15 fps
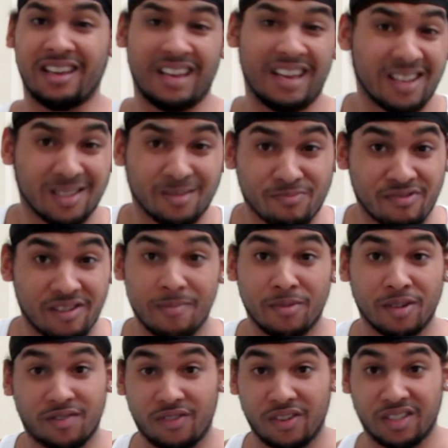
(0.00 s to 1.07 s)
Ian pretty
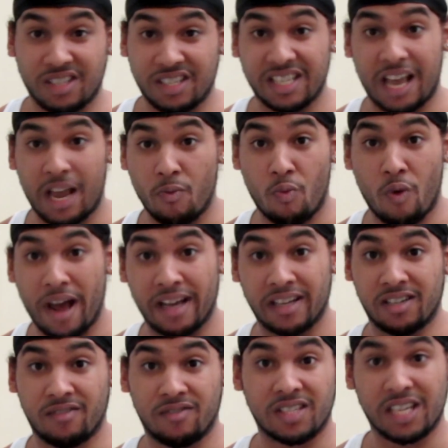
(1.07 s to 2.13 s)
much feels the same way,
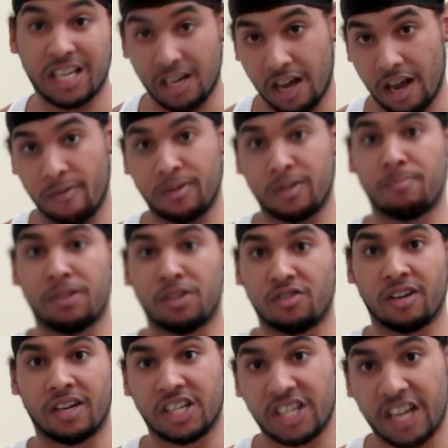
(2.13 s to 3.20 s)
as you've seen how he's been
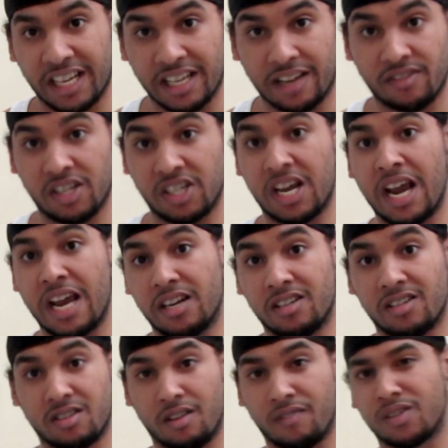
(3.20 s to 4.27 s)
trying to chase after Jane and
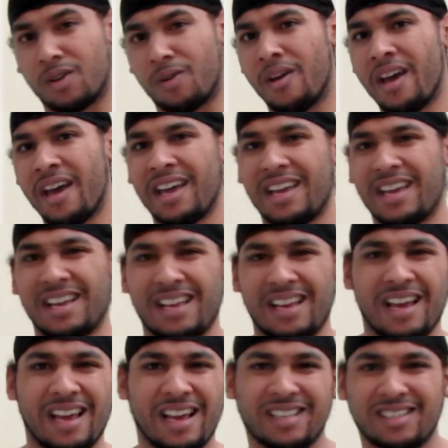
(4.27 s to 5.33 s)
stuff. So
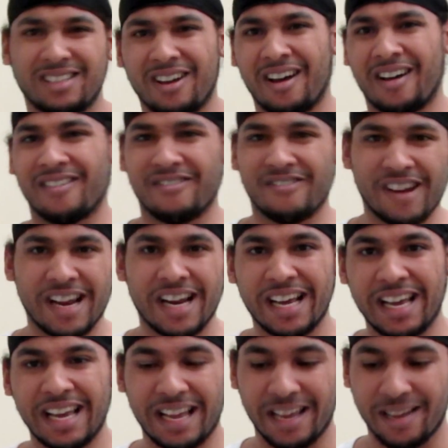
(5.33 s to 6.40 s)
it's not
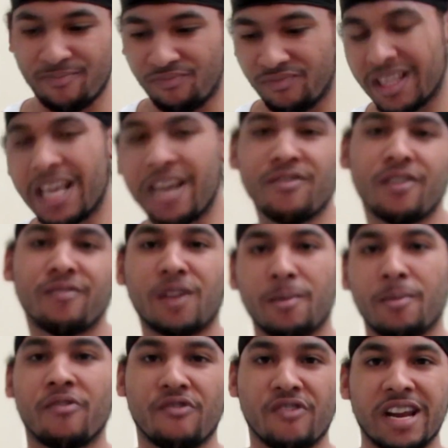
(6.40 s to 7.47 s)
really, neither of
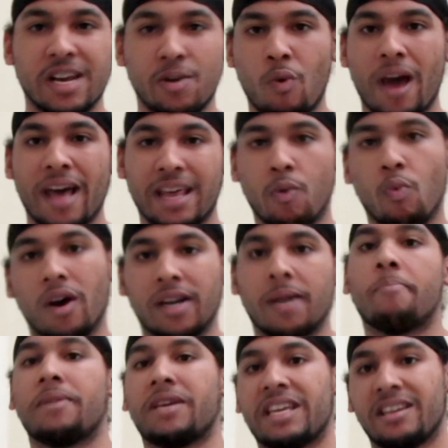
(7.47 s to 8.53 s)
them are really where they want to
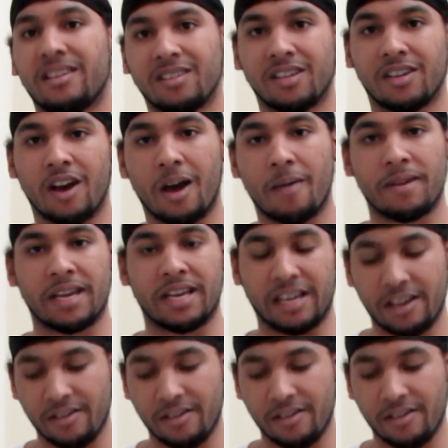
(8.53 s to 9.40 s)
be, you know what I mean?